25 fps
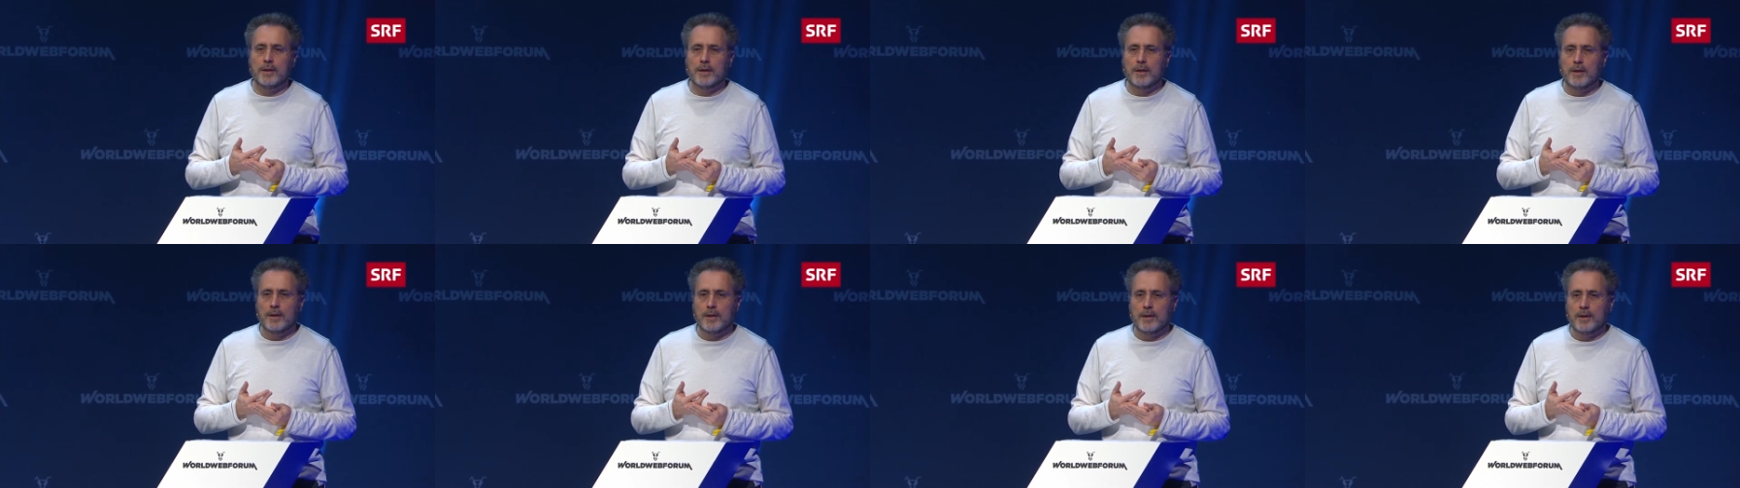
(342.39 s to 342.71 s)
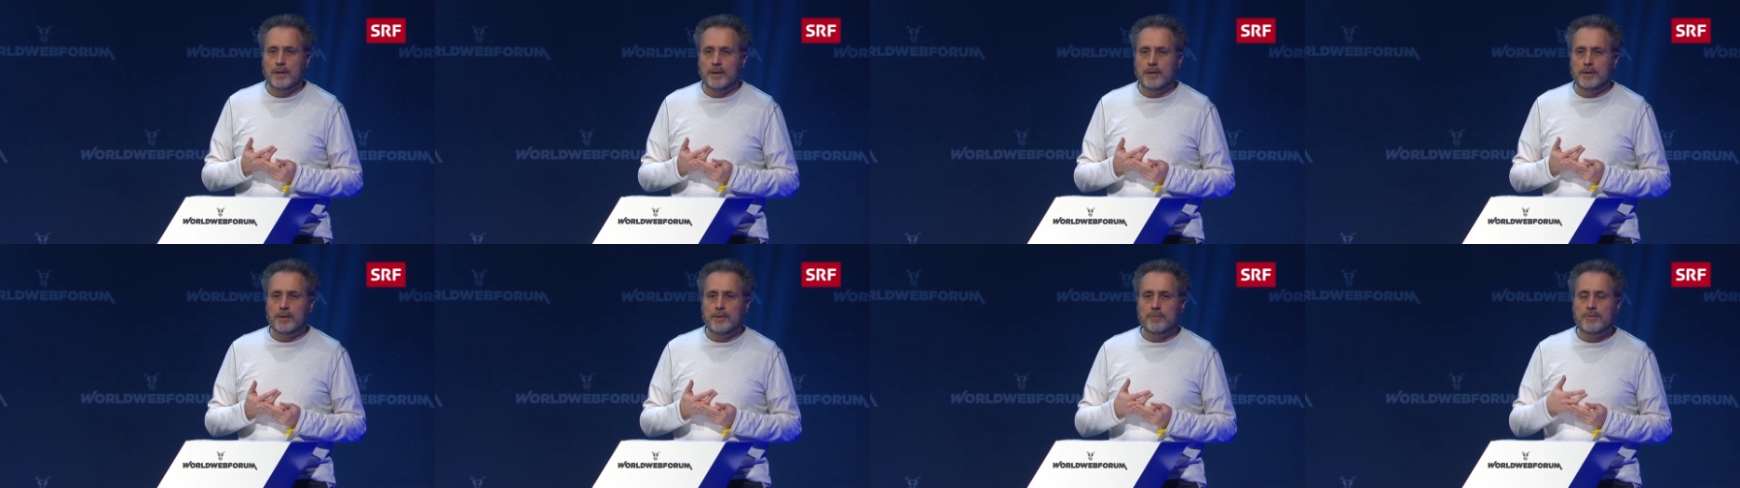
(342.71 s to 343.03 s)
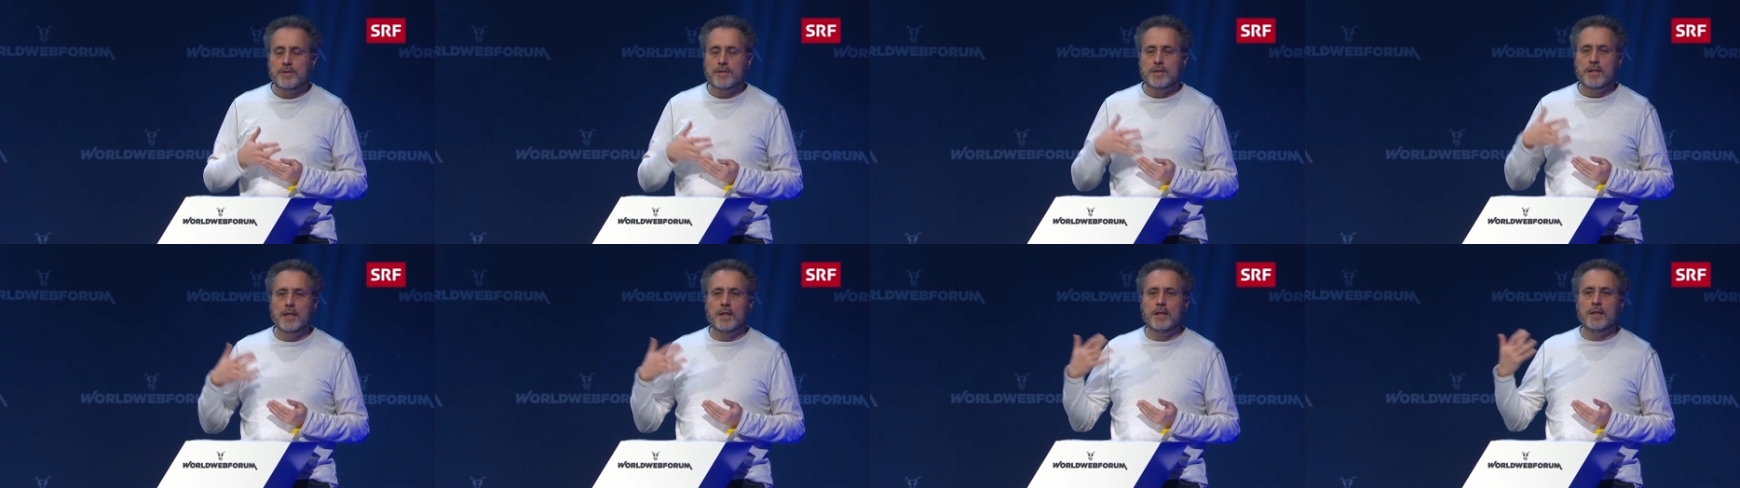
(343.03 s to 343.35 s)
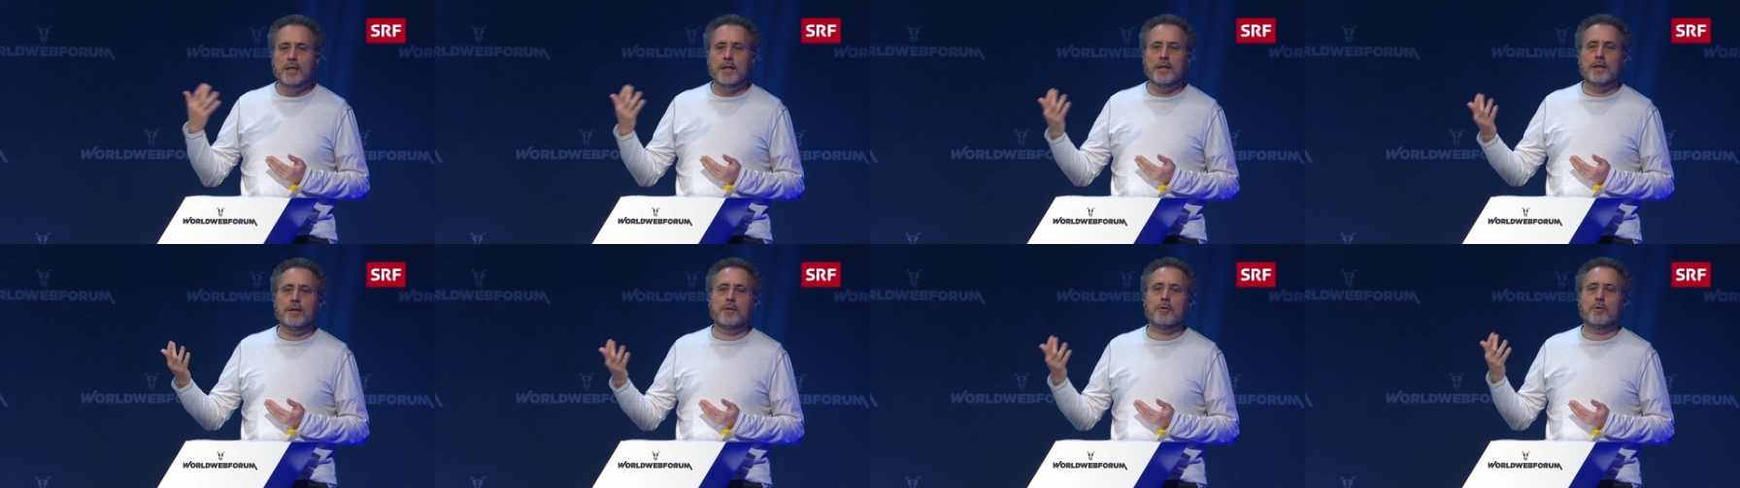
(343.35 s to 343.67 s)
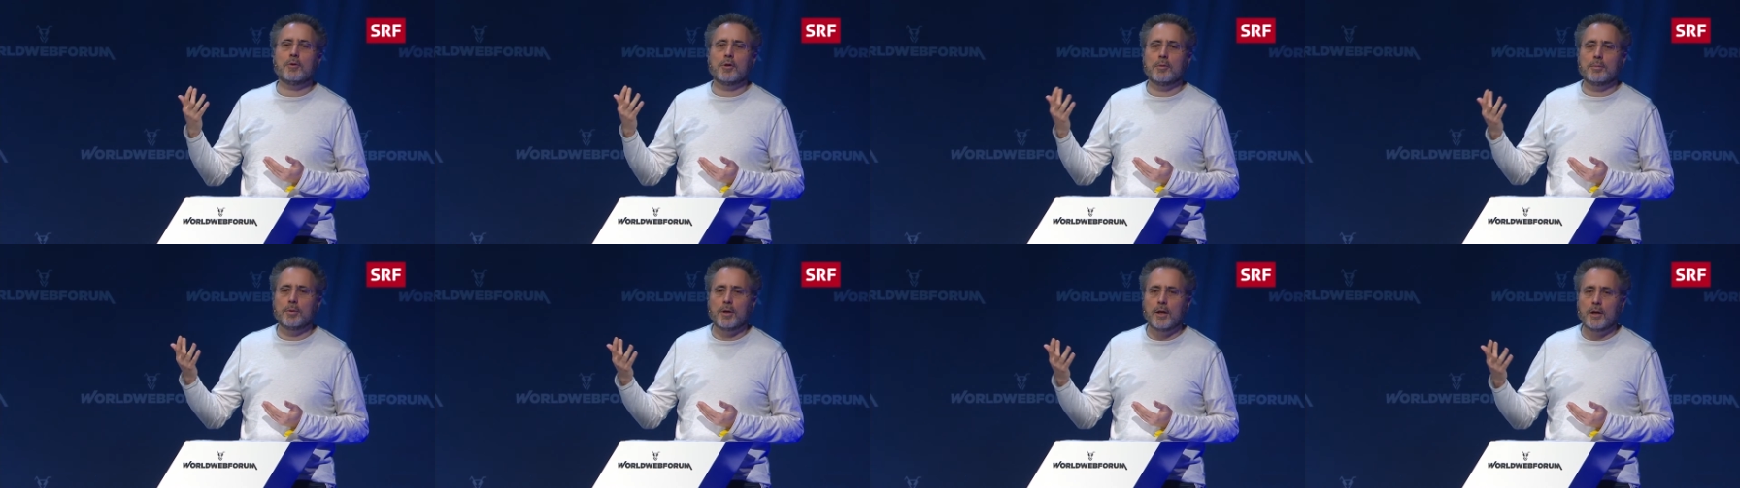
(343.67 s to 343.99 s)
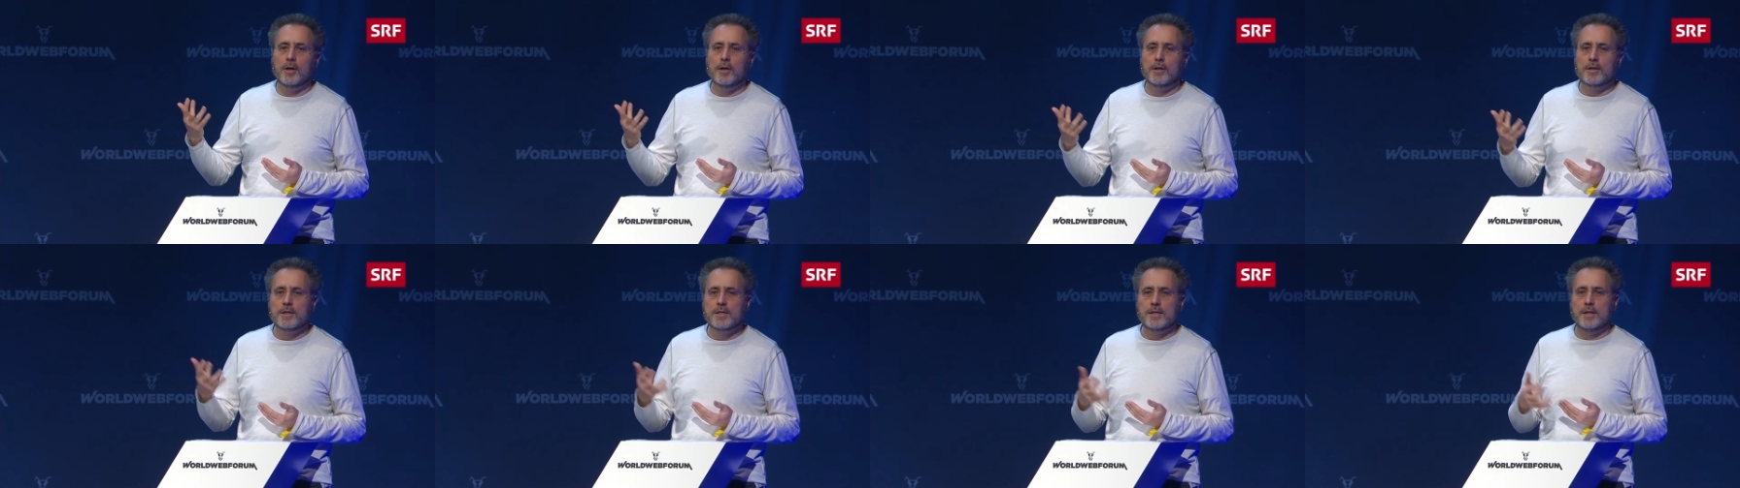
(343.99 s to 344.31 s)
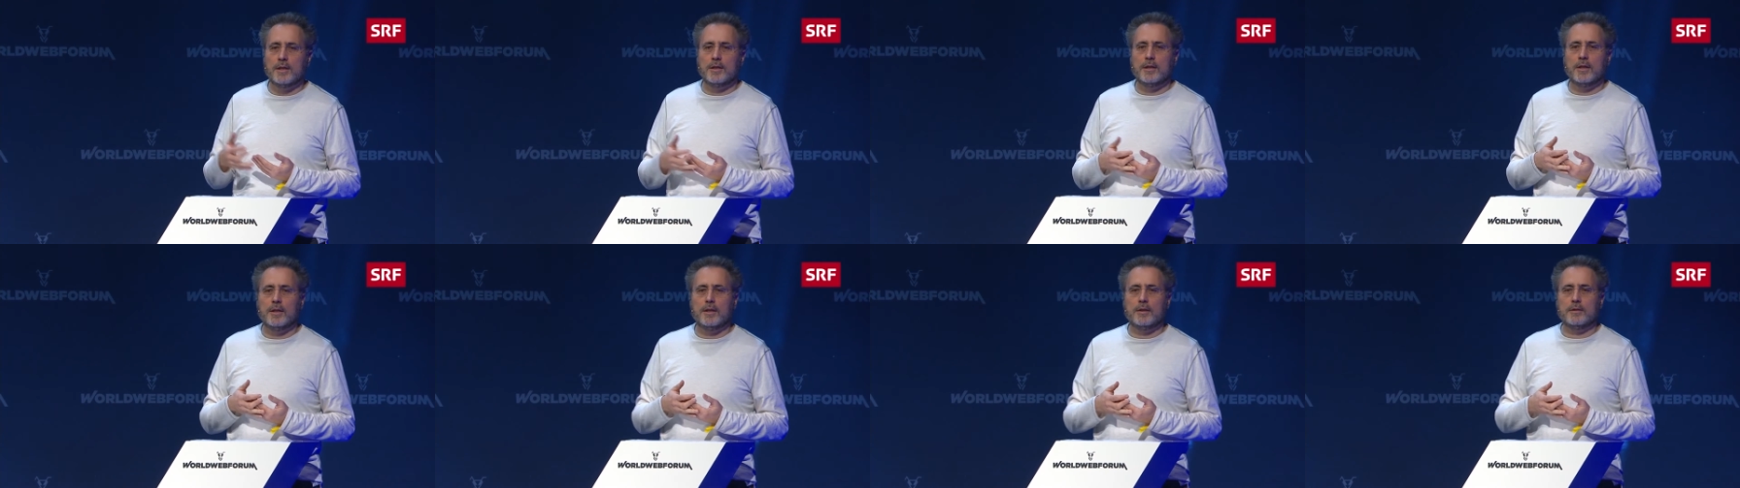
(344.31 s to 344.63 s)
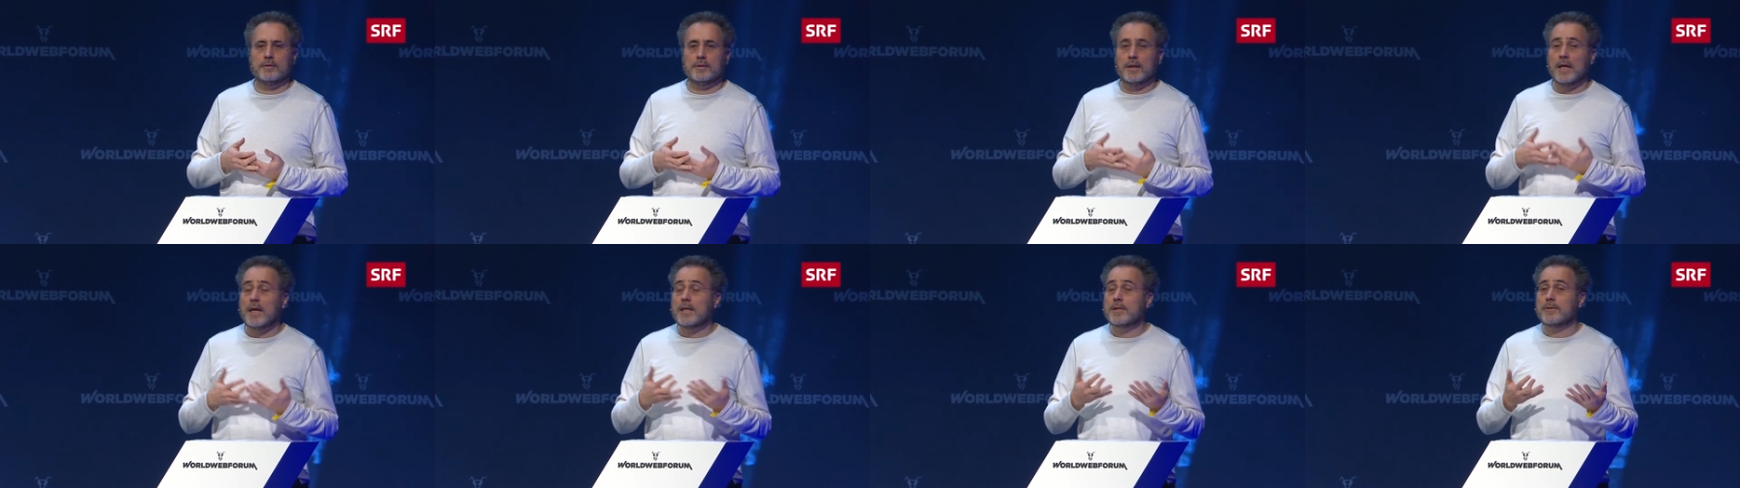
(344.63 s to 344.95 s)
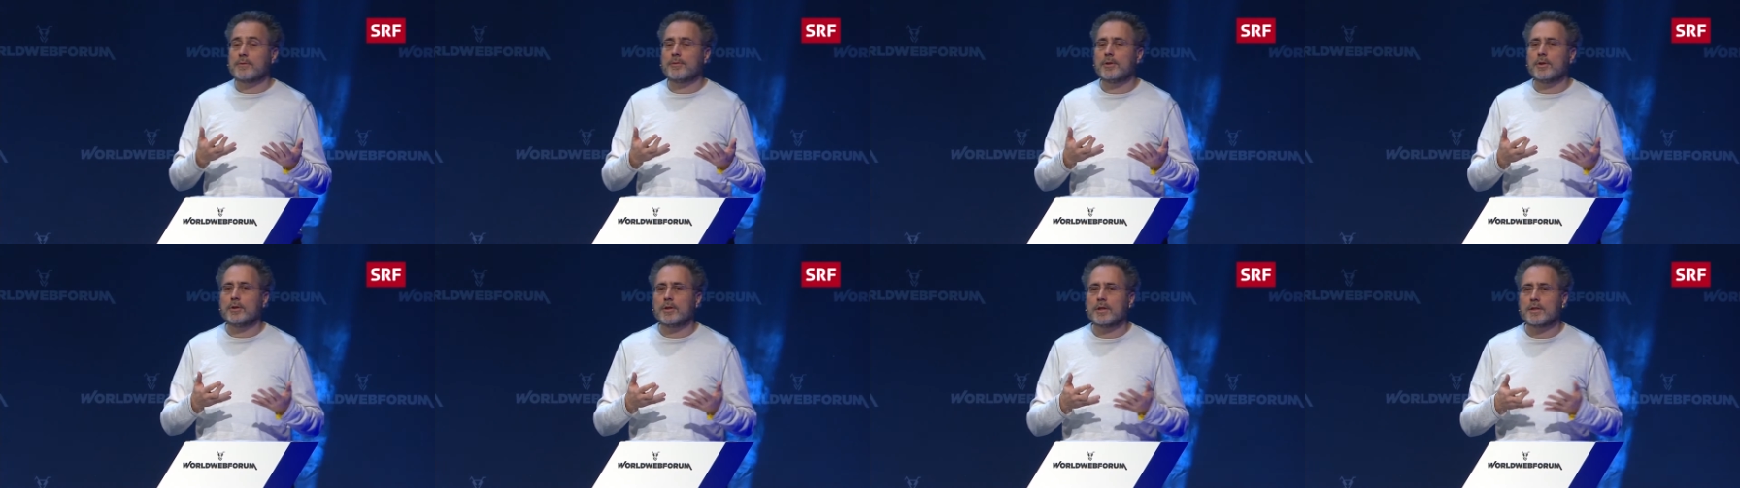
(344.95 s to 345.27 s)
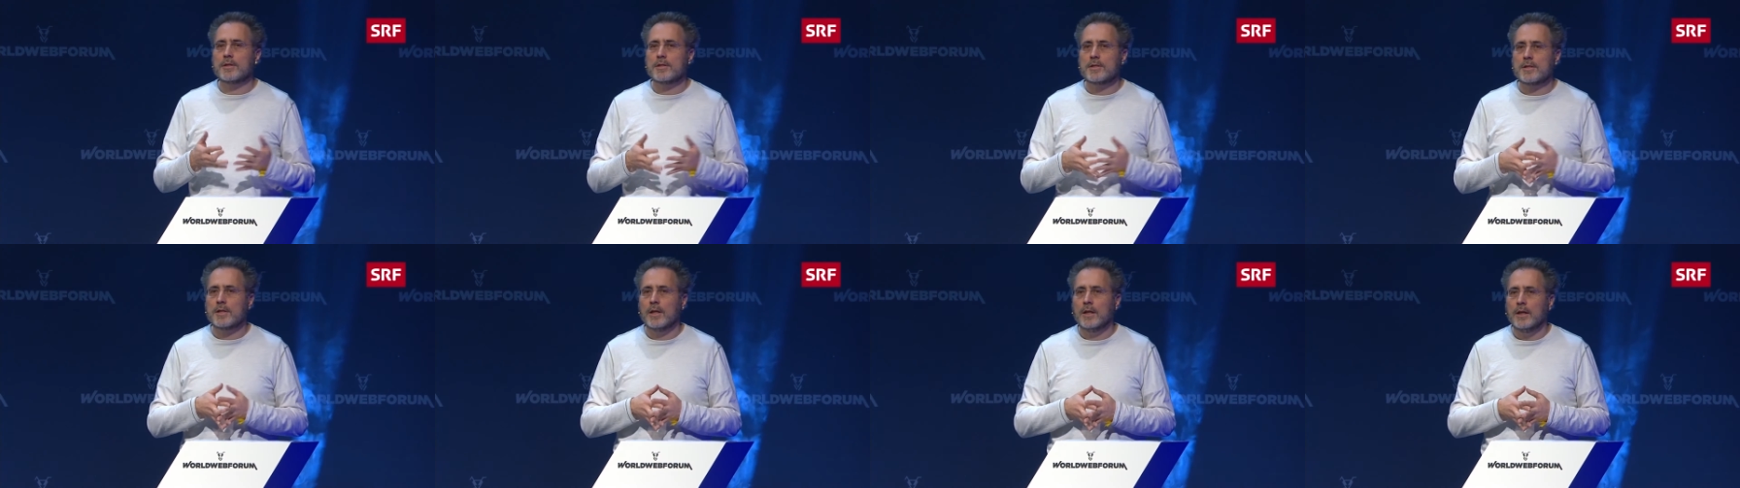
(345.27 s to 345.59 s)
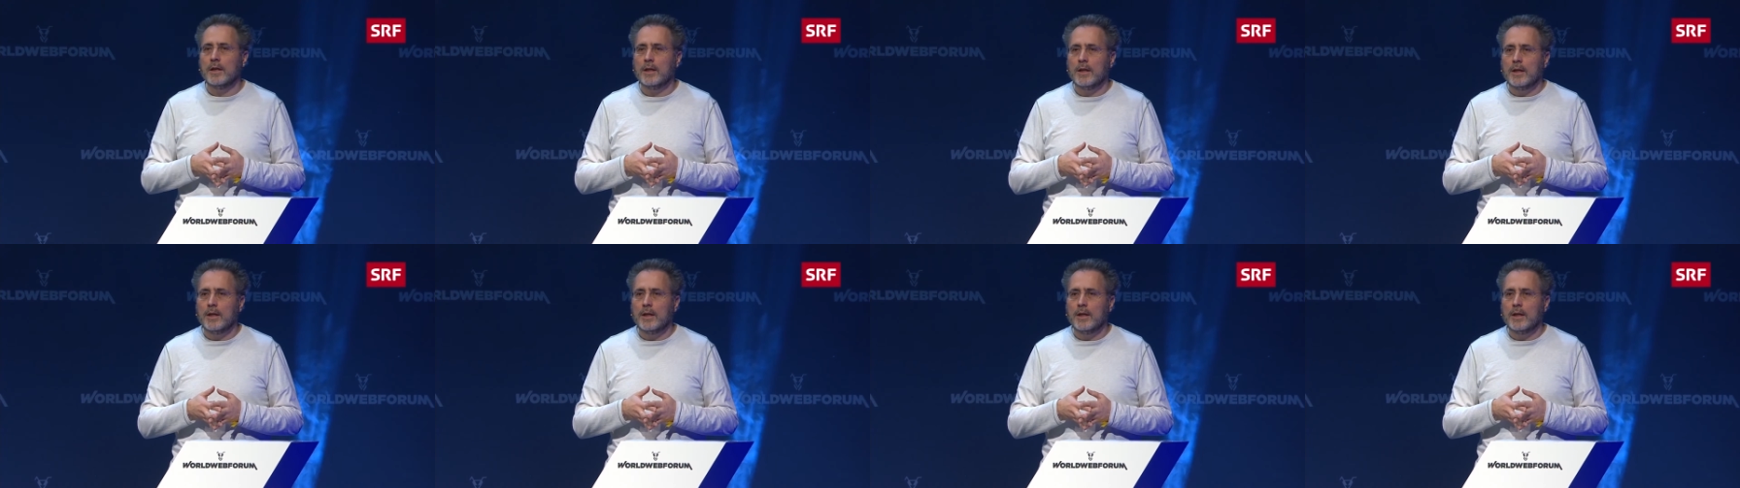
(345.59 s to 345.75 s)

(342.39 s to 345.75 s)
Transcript: uh you've seen in Google products in the last few years,